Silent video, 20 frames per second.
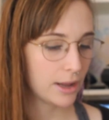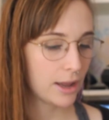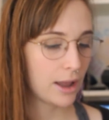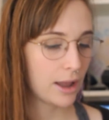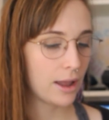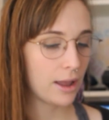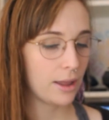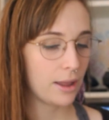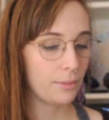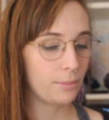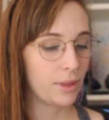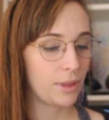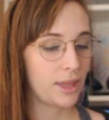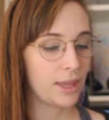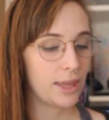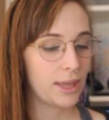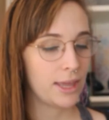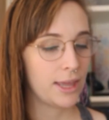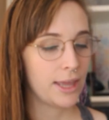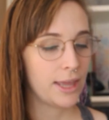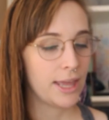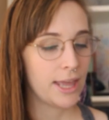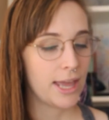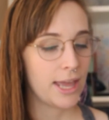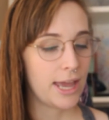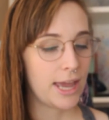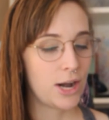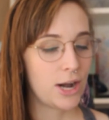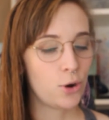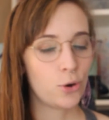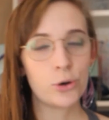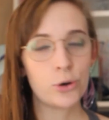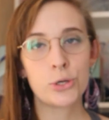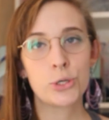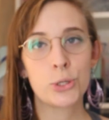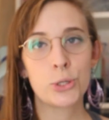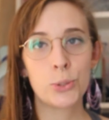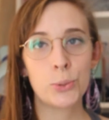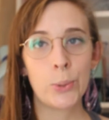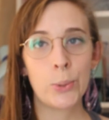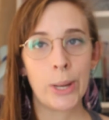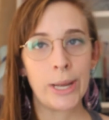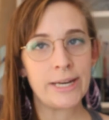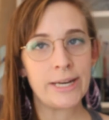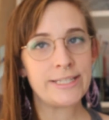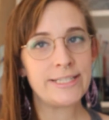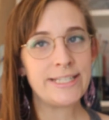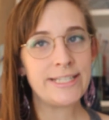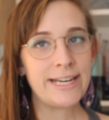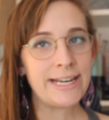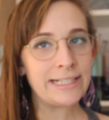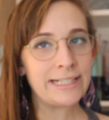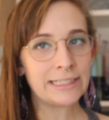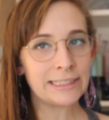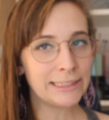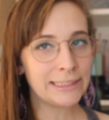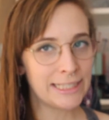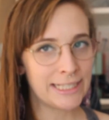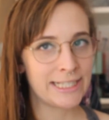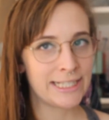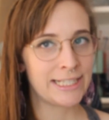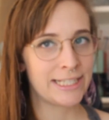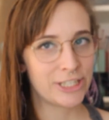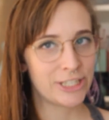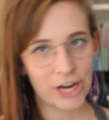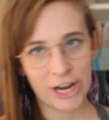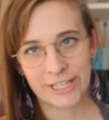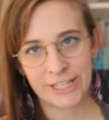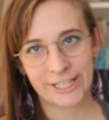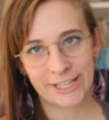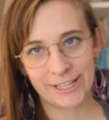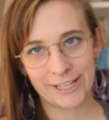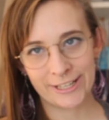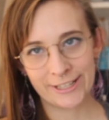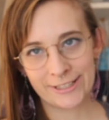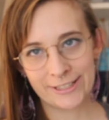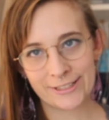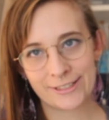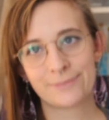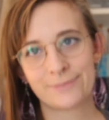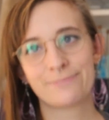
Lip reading: And on to needleless chatter.